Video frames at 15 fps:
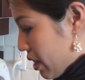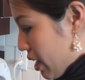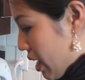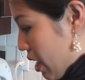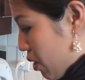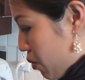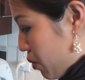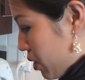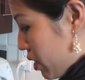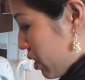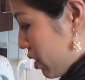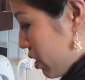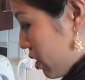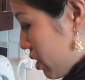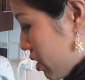
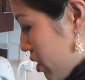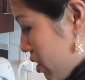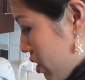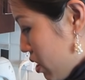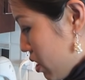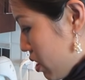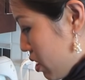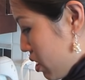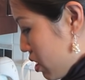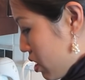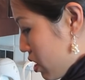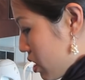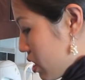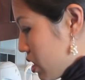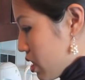our
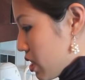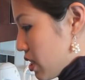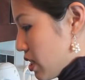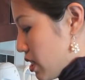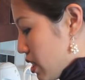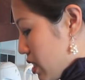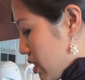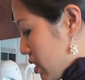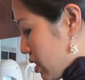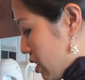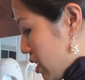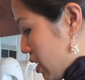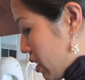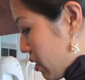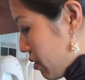
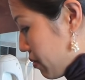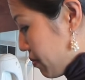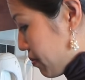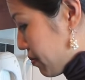seasoning,